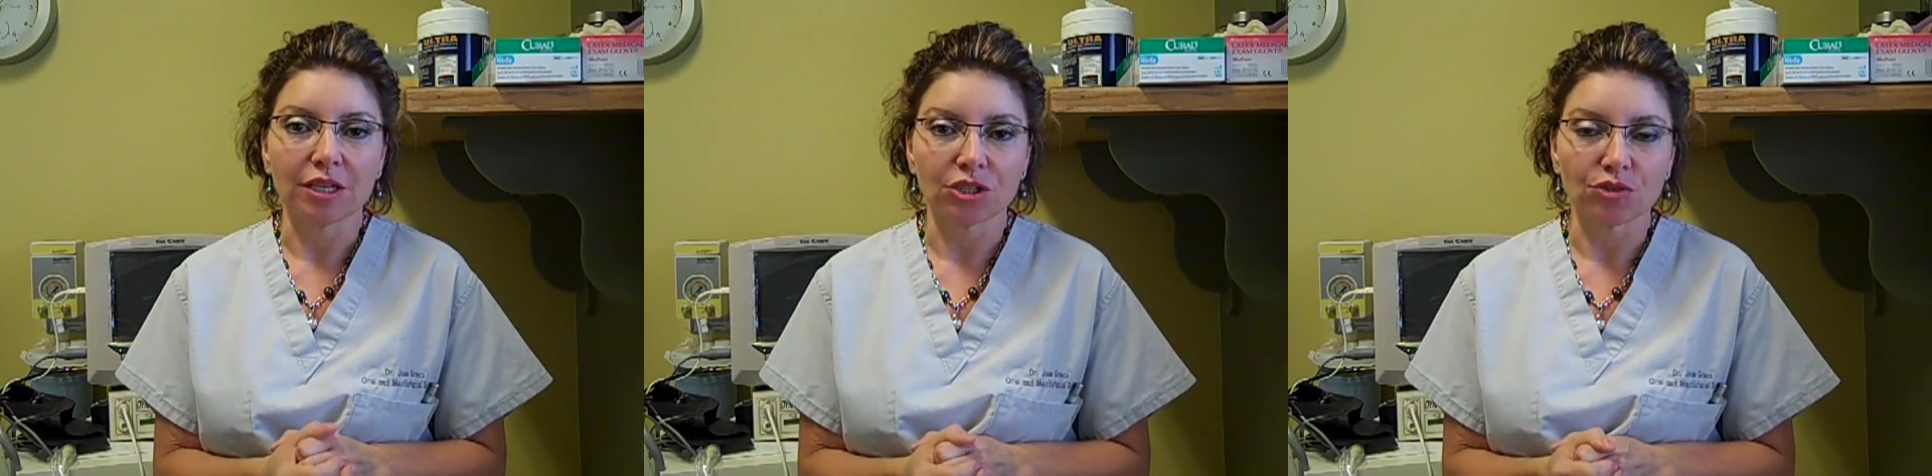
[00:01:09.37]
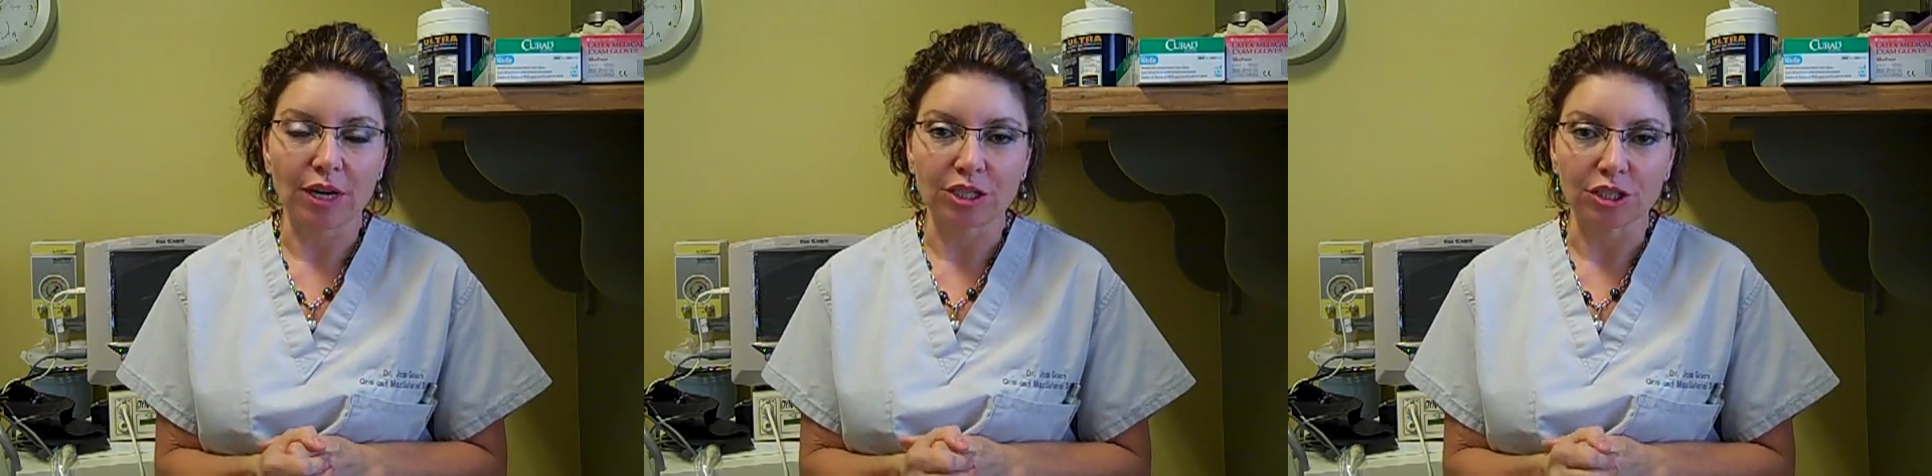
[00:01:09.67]

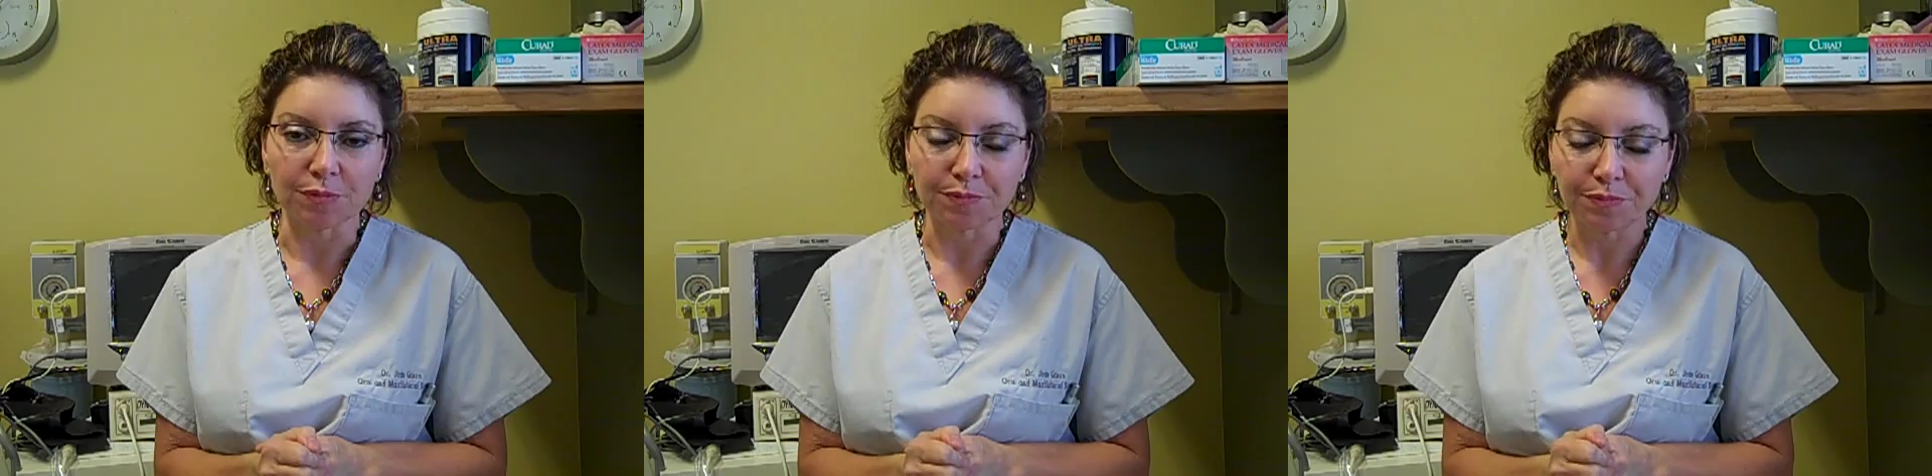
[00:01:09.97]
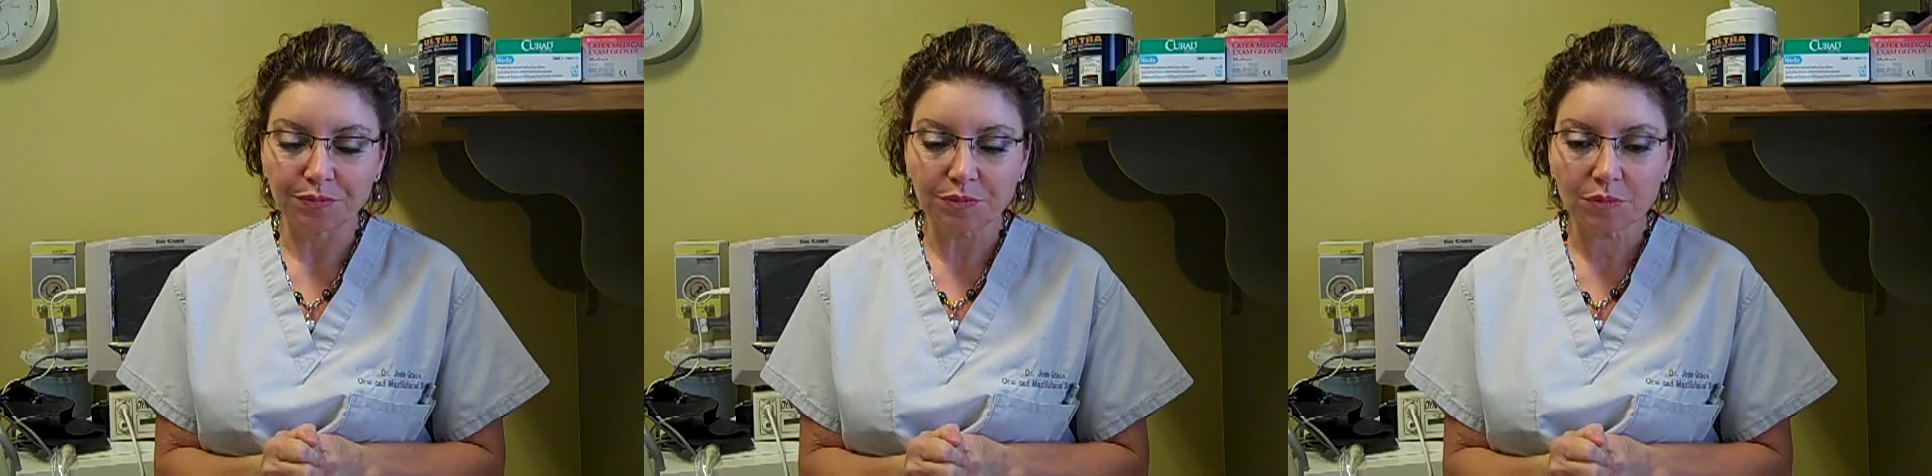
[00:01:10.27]
extraction.
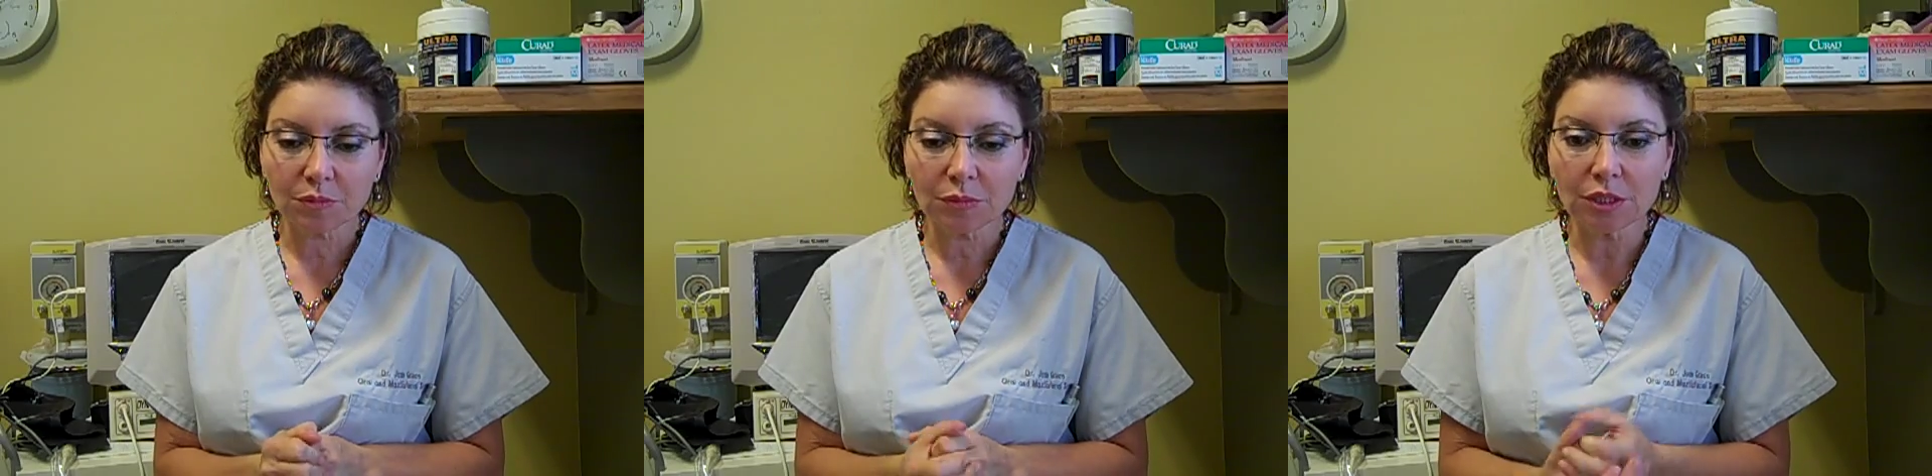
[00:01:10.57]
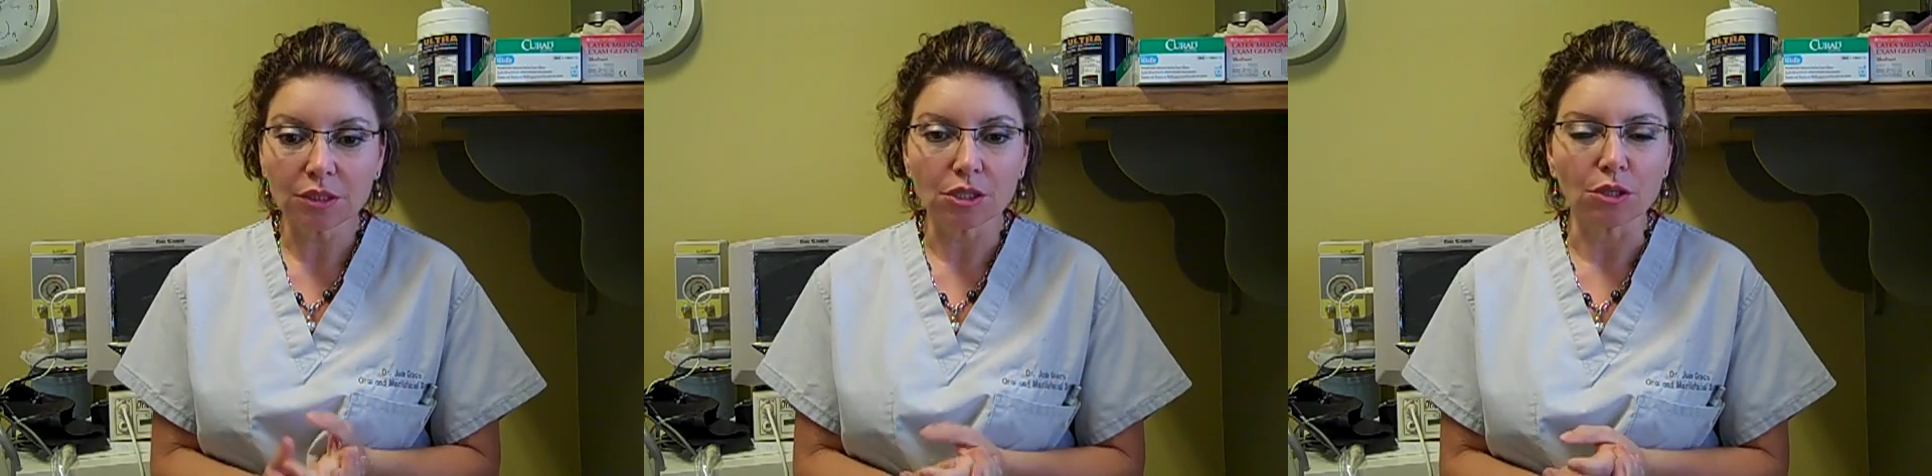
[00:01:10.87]

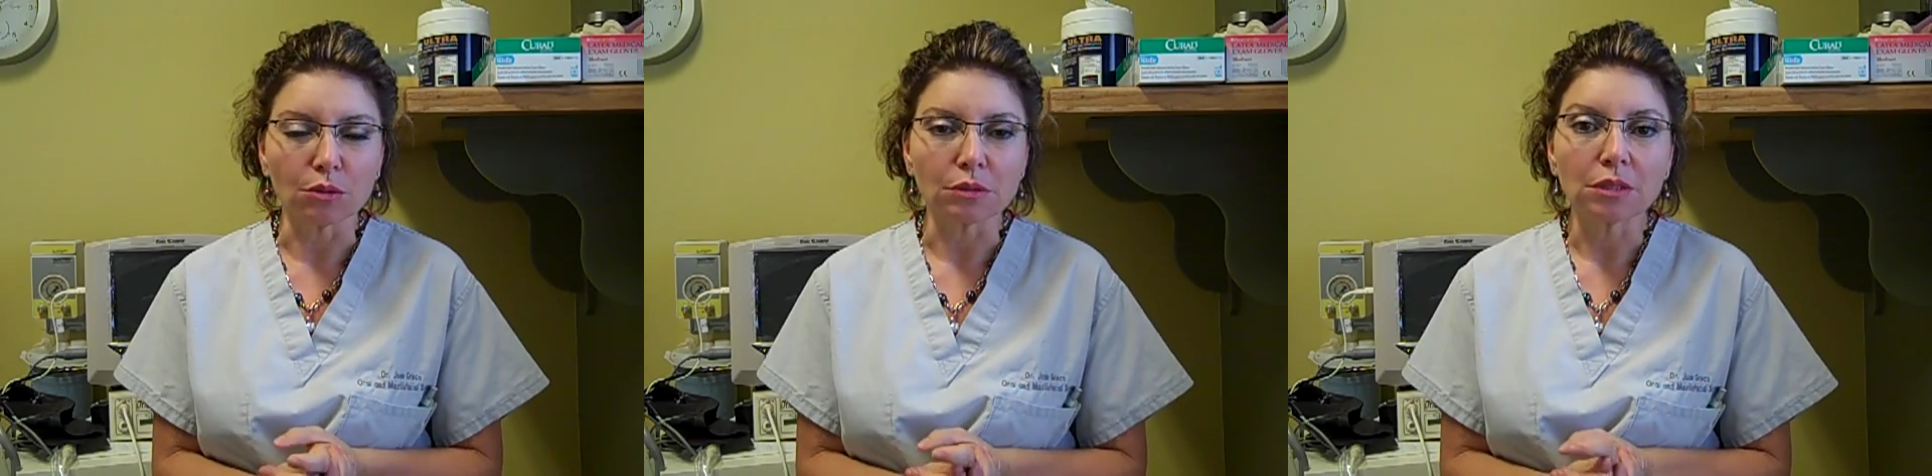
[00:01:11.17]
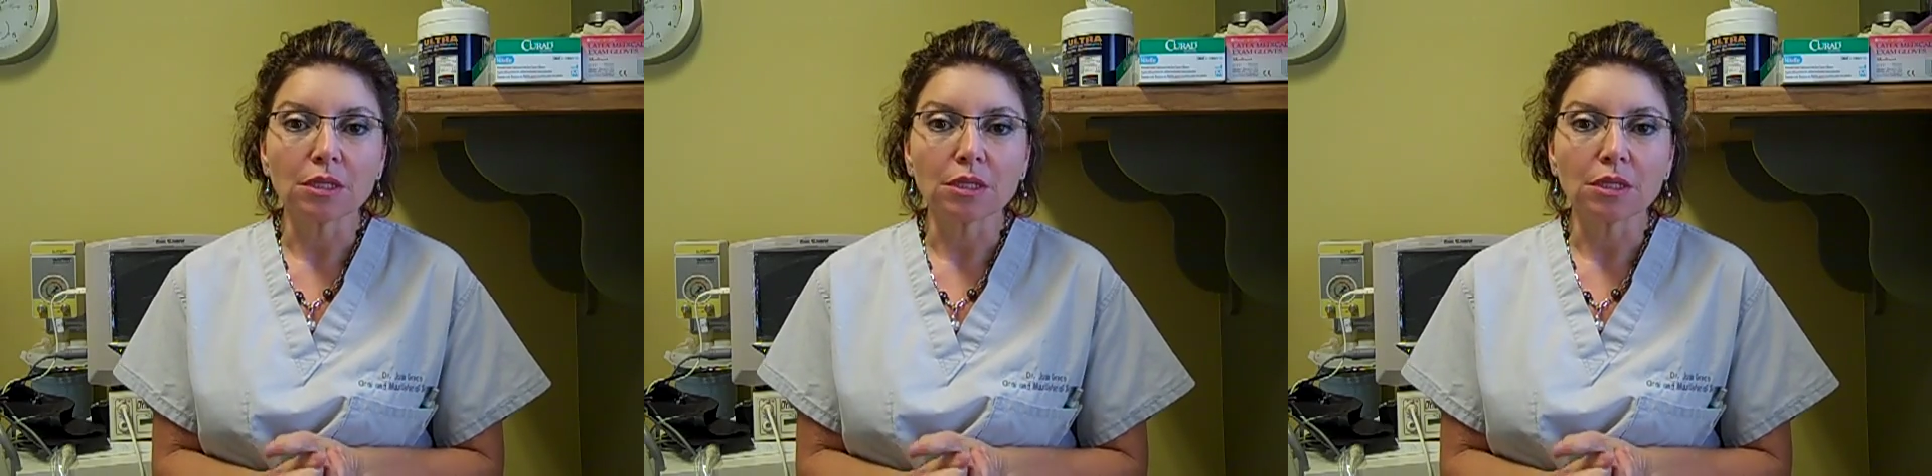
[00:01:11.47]
So,